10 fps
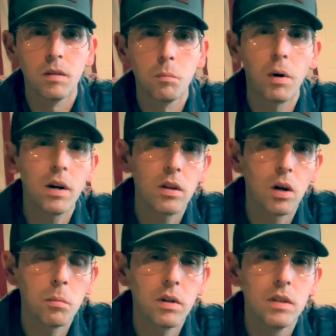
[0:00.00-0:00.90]
Body
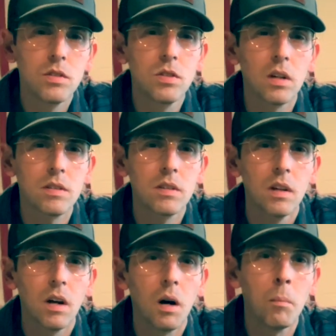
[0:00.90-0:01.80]
armor is just
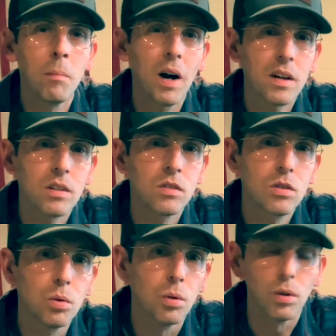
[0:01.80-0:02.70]
a modern
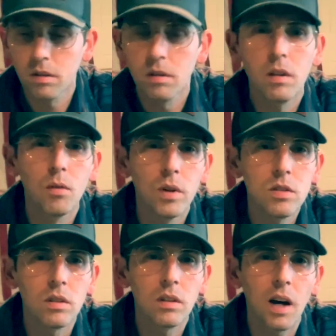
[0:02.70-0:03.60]
tool. The
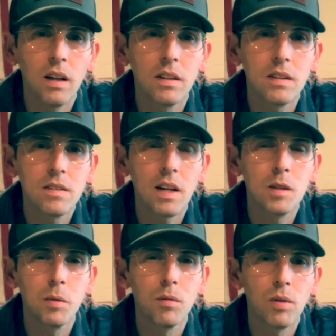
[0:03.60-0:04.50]
original colonists had
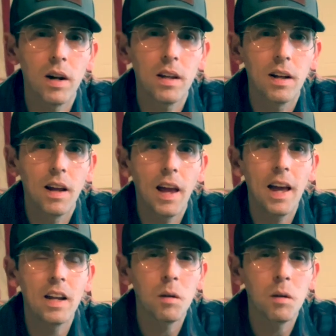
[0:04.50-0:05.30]
to be ready at any